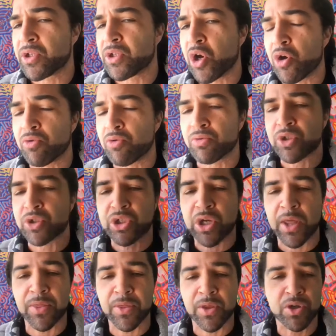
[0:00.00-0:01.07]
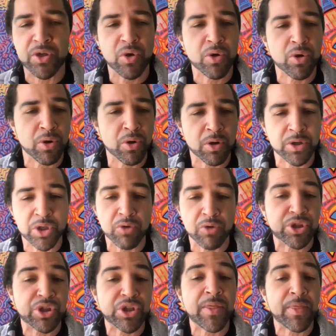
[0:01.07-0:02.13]
don't shut that
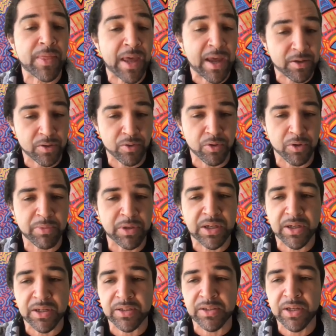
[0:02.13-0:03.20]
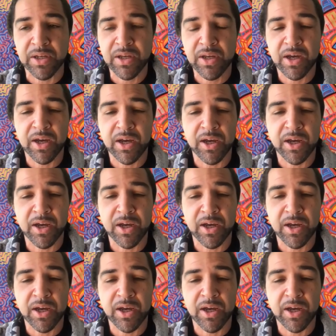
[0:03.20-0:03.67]
door, because